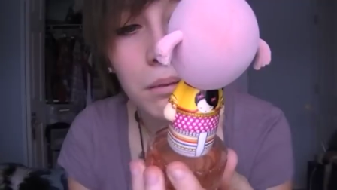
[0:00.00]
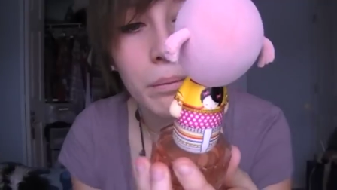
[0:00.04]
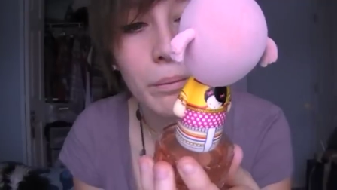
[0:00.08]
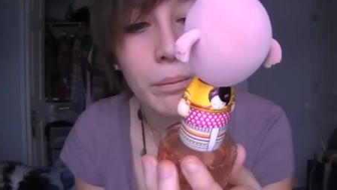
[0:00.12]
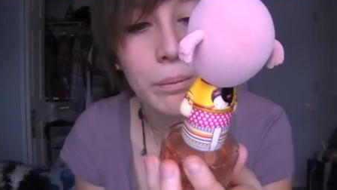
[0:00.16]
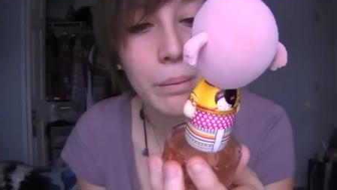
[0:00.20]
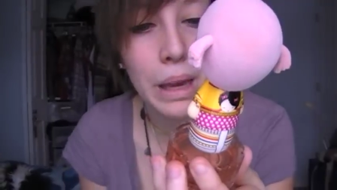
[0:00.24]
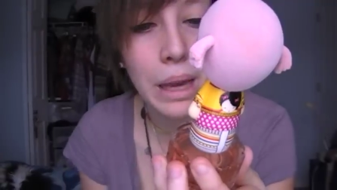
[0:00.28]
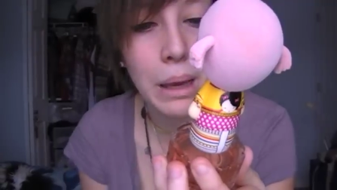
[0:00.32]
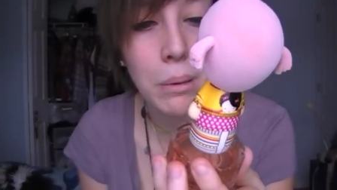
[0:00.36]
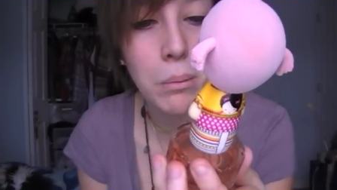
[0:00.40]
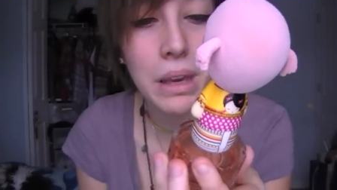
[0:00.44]

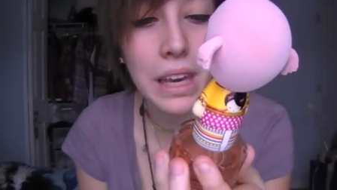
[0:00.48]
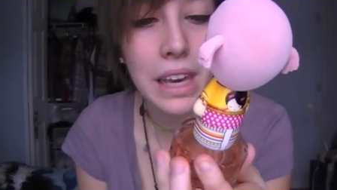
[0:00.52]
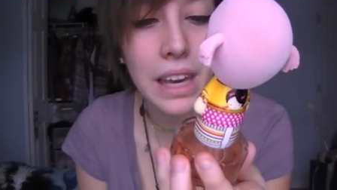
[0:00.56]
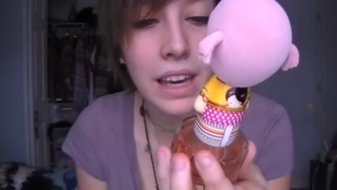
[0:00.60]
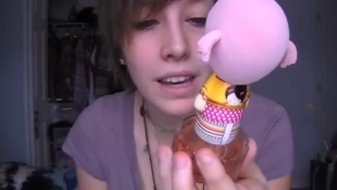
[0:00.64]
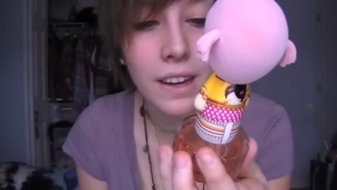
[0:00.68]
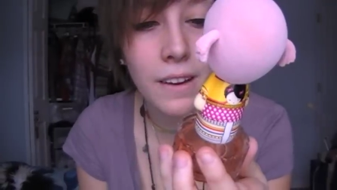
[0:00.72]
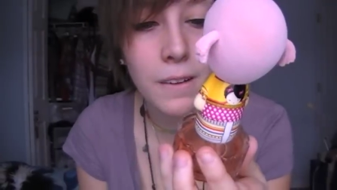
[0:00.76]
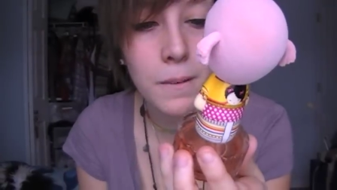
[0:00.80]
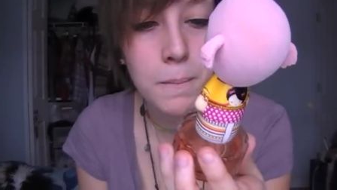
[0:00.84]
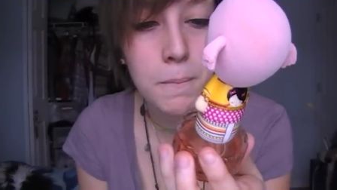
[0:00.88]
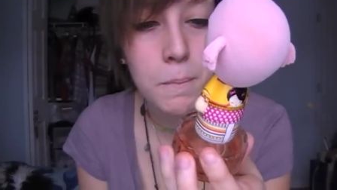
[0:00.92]

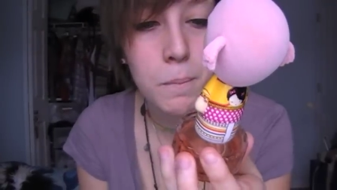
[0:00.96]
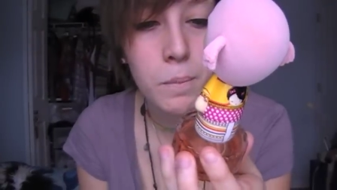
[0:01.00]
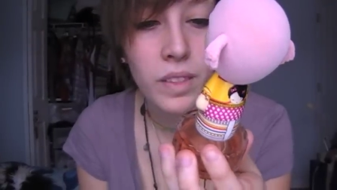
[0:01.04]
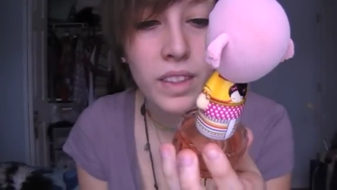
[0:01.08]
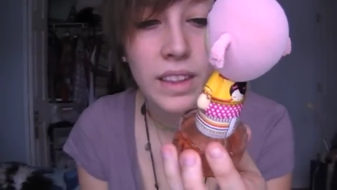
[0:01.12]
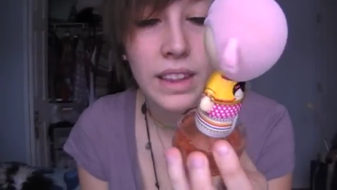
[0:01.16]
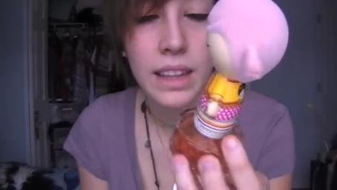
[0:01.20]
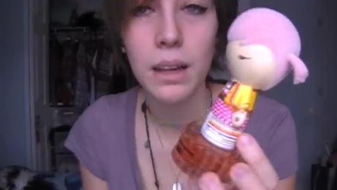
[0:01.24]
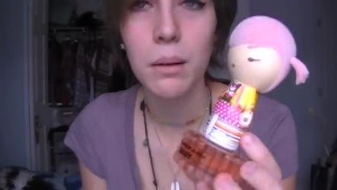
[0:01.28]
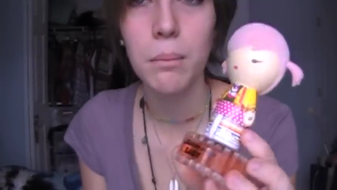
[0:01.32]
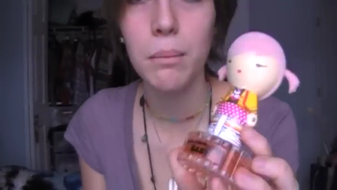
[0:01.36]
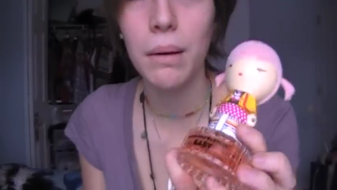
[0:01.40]
Baby
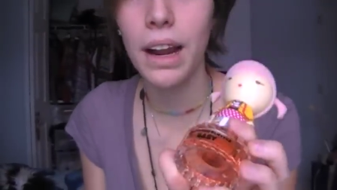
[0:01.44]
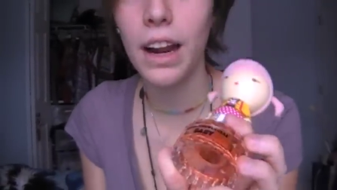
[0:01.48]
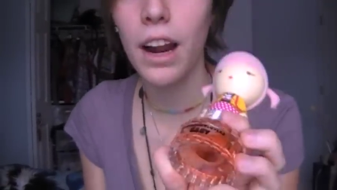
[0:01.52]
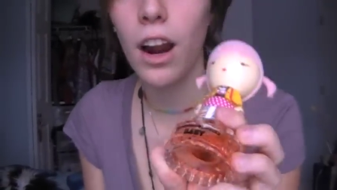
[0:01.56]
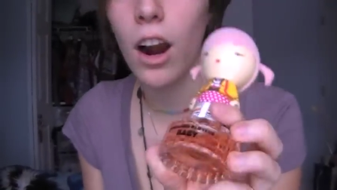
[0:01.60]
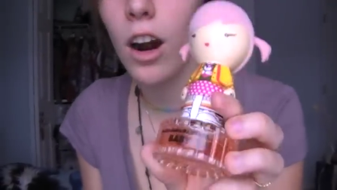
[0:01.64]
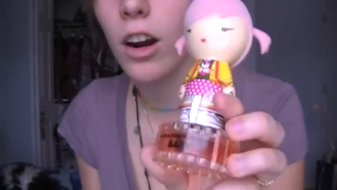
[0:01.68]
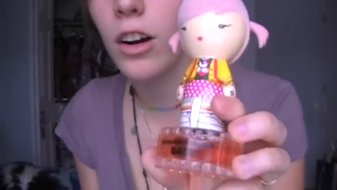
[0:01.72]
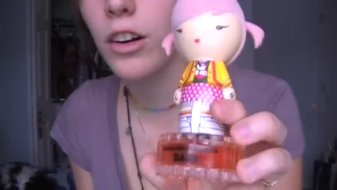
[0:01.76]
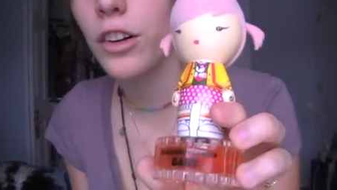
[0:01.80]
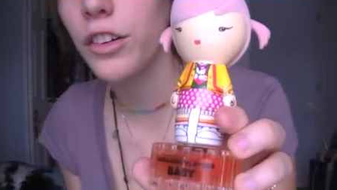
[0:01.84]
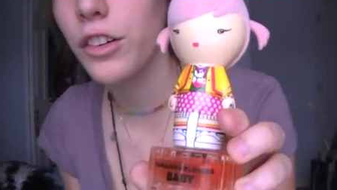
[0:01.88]
by
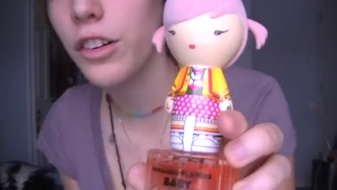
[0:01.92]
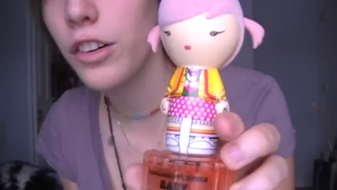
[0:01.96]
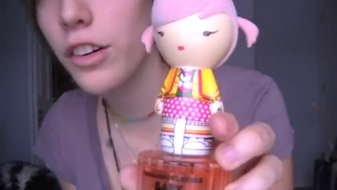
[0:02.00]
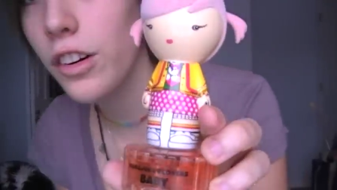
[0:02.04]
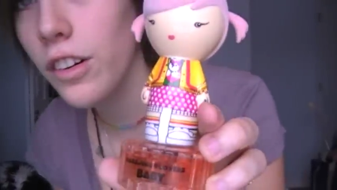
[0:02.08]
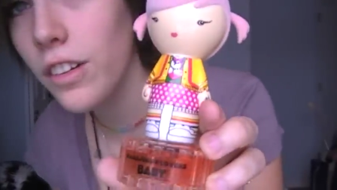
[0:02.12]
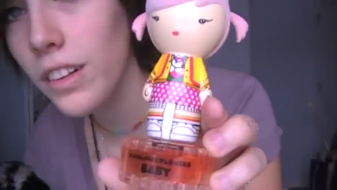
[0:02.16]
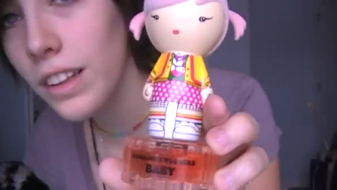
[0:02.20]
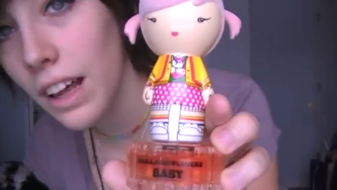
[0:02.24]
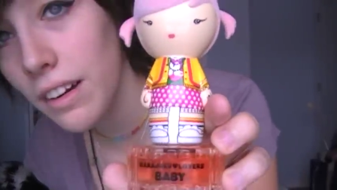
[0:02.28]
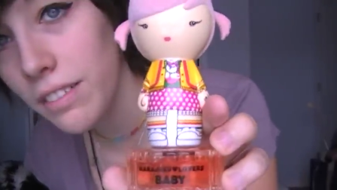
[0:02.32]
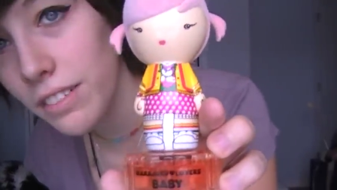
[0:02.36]

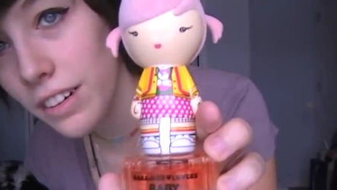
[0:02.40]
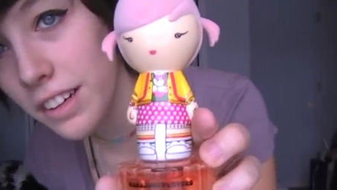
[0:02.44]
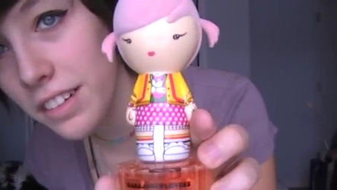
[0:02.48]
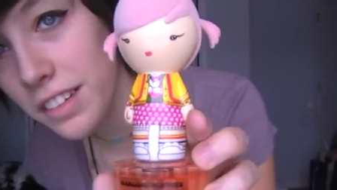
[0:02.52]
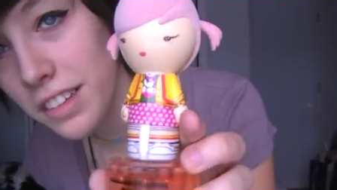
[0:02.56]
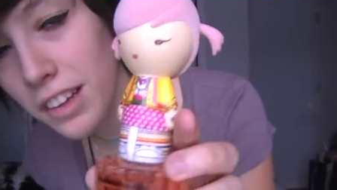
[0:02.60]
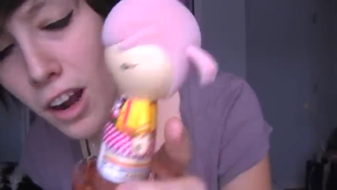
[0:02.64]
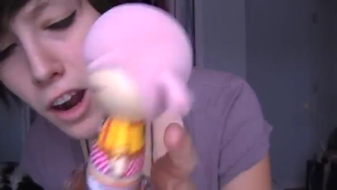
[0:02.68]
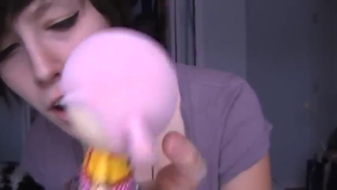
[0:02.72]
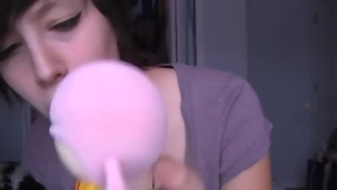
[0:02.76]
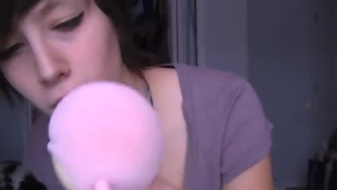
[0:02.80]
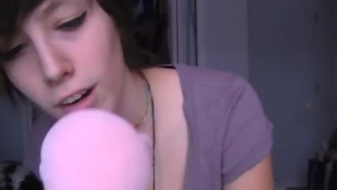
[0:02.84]
Harajuku
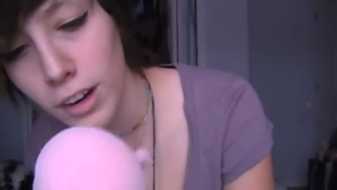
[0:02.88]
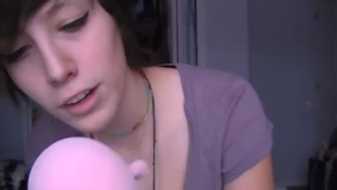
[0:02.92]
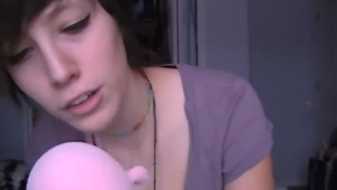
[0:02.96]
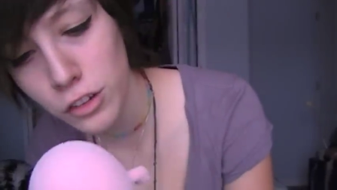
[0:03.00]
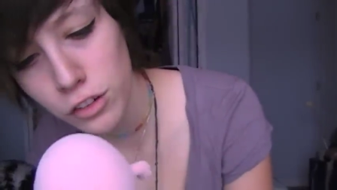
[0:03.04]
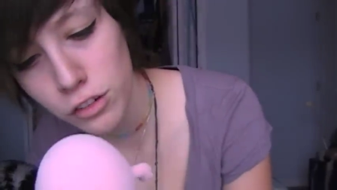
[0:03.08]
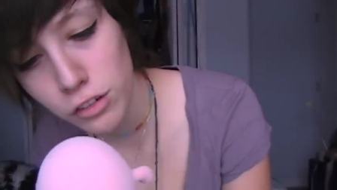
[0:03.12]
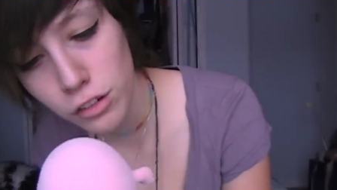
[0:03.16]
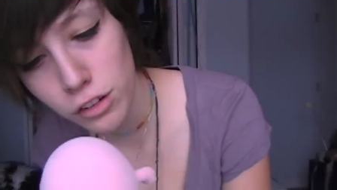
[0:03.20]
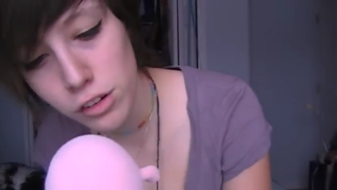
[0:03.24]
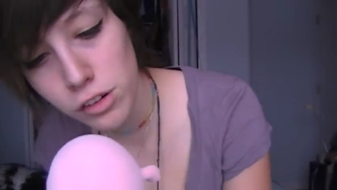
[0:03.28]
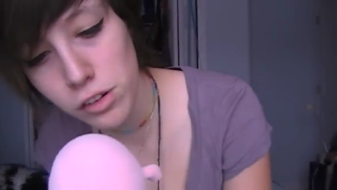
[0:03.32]
Lovers.
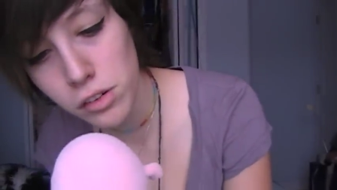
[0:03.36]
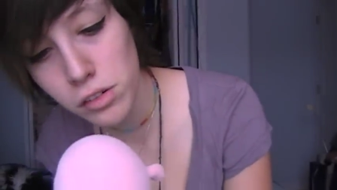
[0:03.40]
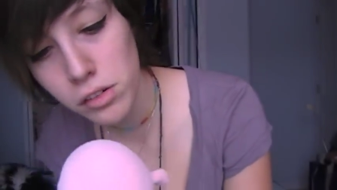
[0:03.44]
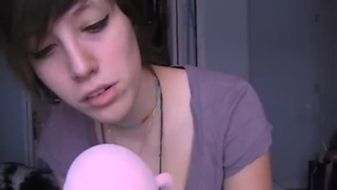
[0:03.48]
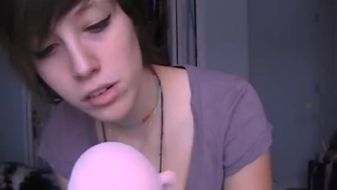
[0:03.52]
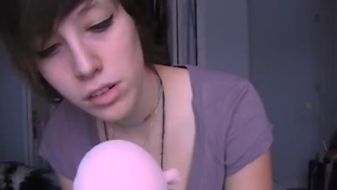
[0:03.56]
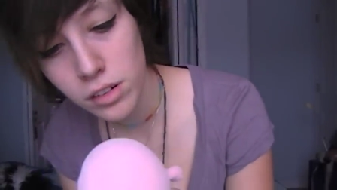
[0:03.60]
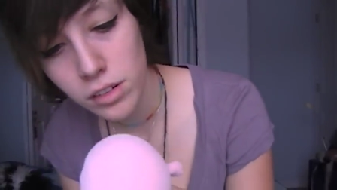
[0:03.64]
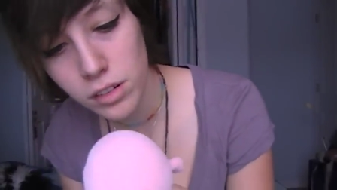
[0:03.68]
Harajuku.